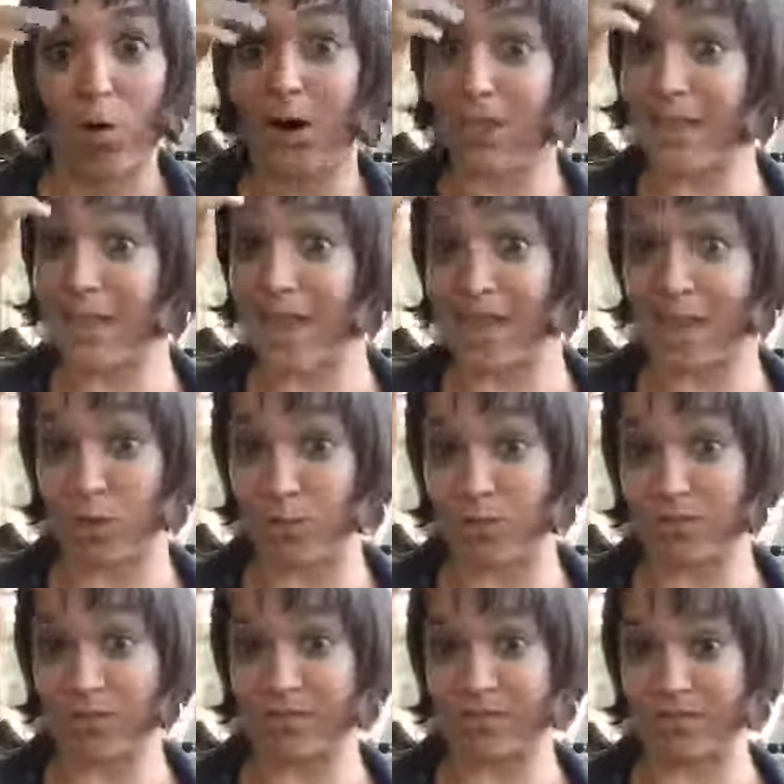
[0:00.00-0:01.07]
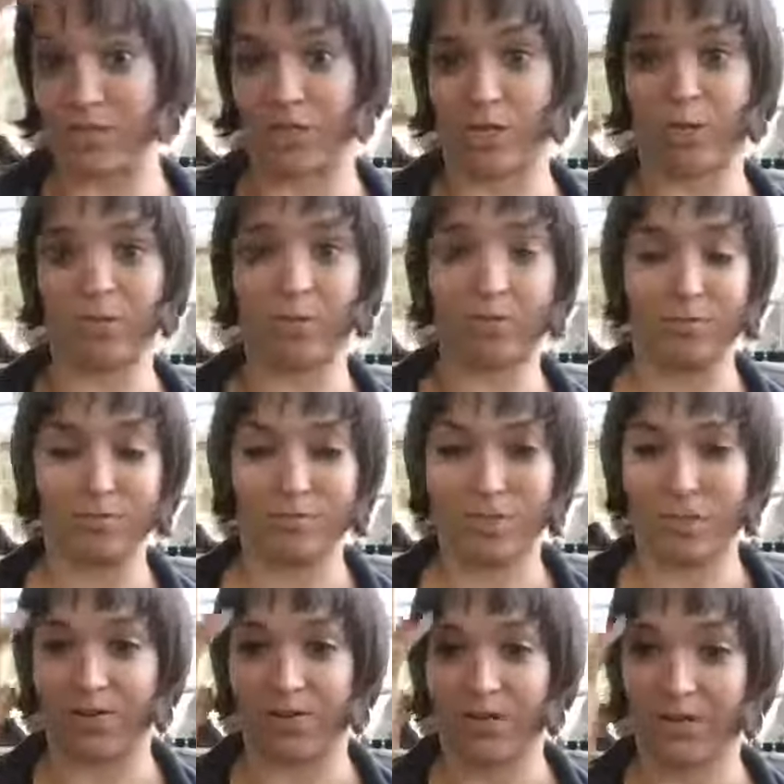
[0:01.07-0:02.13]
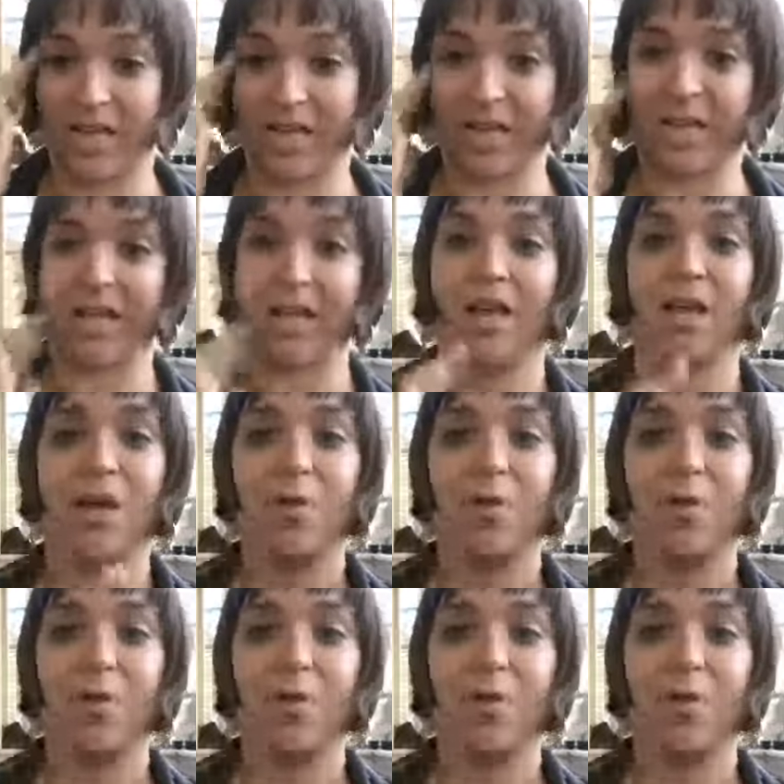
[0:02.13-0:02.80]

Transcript: where are they at in their businesses in general, stuff like that.